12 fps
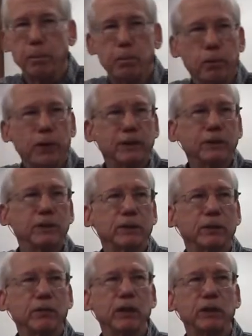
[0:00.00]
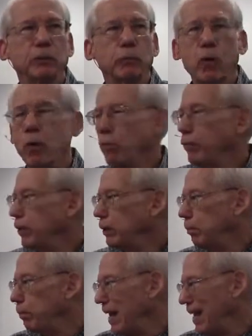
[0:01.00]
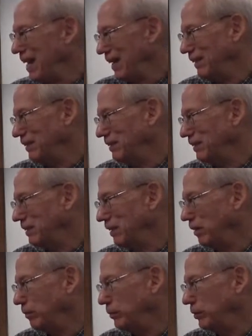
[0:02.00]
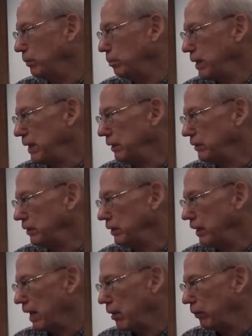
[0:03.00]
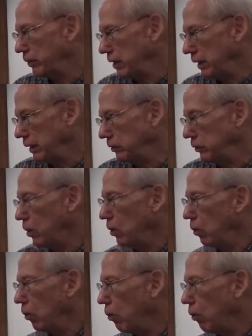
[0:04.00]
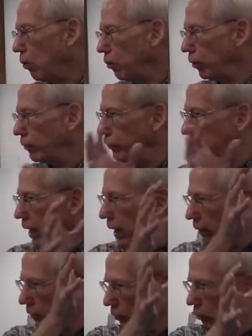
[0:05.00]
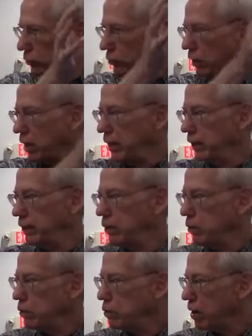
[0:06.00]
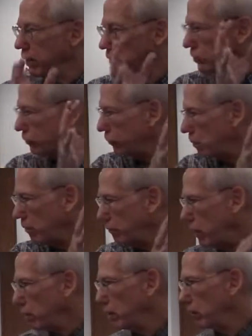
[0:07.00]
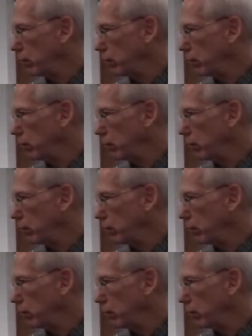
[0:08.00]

the presence of these roving bands of Sabaeans and Chaldeans, all of that looks like you ha- it's a, from a very